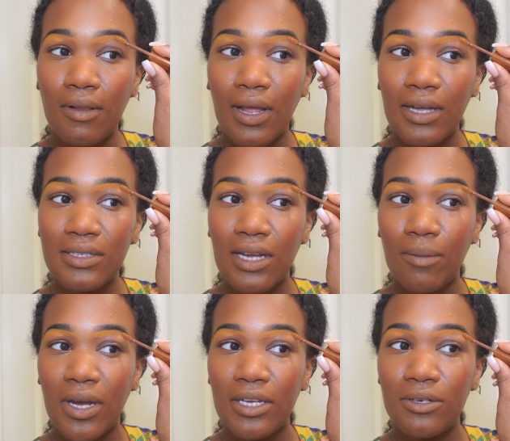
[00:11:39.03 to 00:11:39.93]
Last
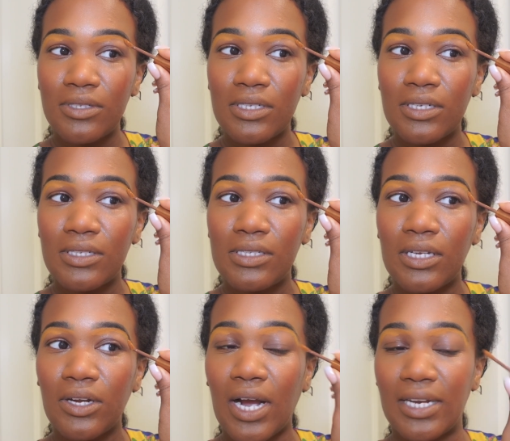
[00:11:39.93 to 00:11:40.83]
time I used this
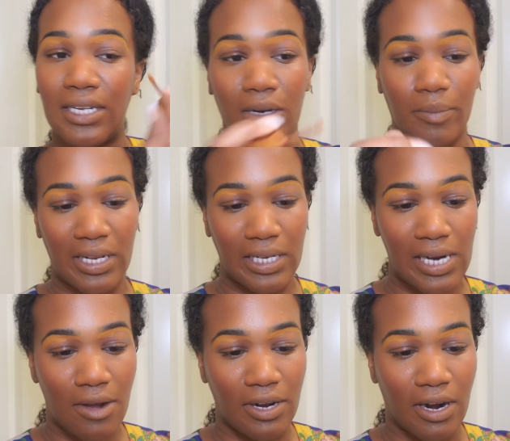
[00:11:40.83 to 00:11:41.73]
concealer, I didn't blend it
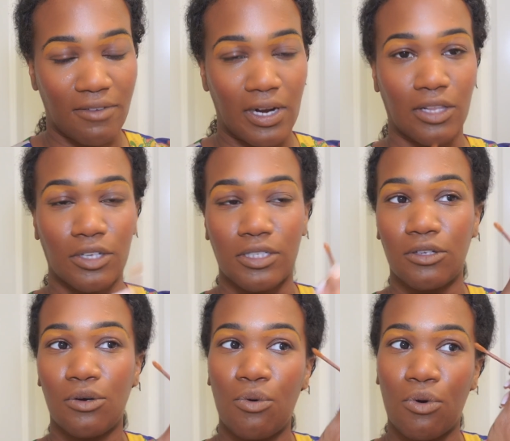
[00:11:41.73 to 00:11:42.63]
out enough and it looked a
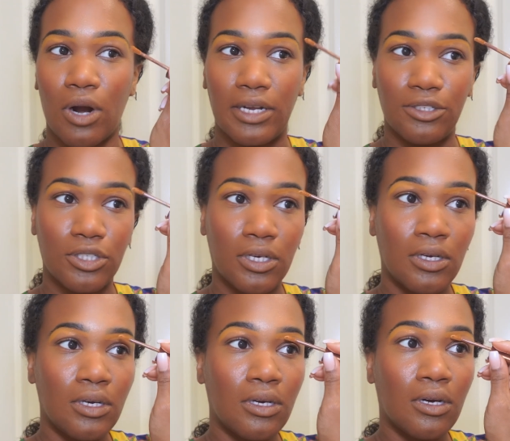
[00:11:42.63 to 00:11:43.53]
little orange
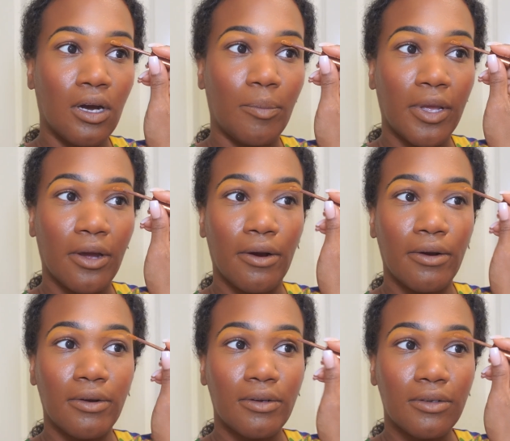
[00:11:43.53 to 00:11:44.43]
up here.
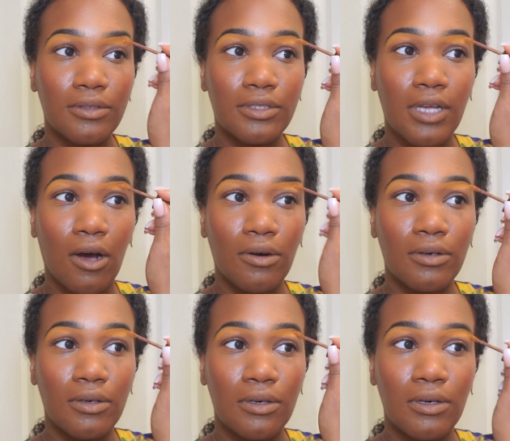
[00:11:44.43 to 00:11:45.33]
So,
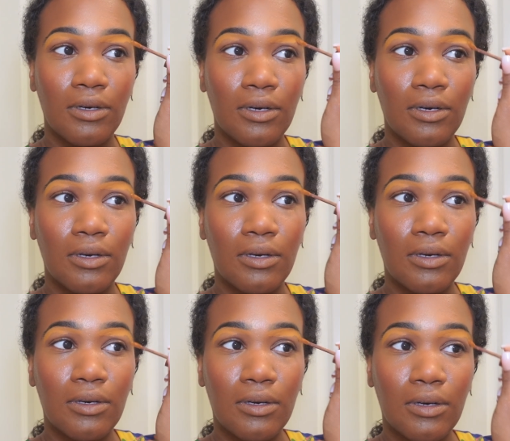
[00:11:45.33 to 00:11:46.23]

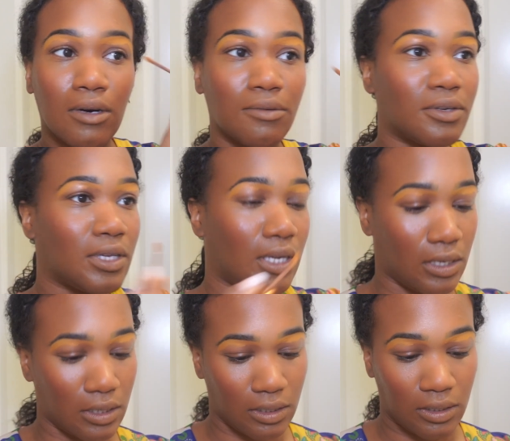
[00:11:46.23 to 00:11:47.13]
hopefully,
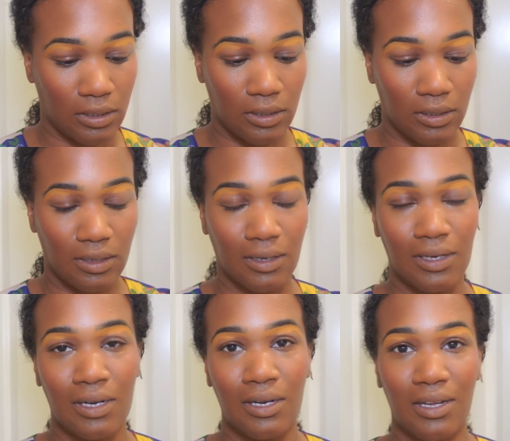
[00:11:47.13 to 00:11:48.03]

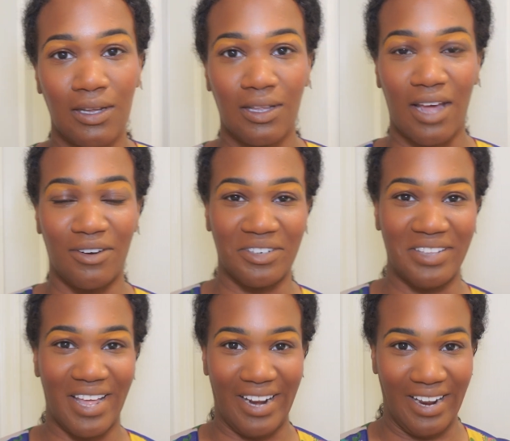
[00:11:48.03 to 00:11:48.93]
I don't do
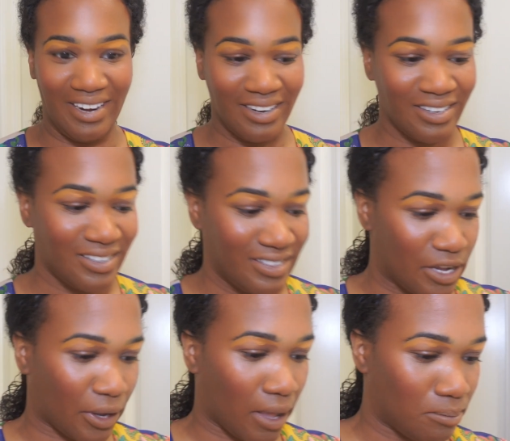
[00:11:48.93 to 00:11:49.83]
that again.
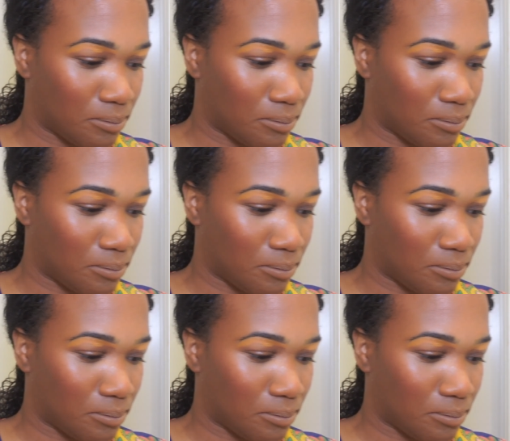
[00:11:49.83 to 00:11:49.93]
Okay.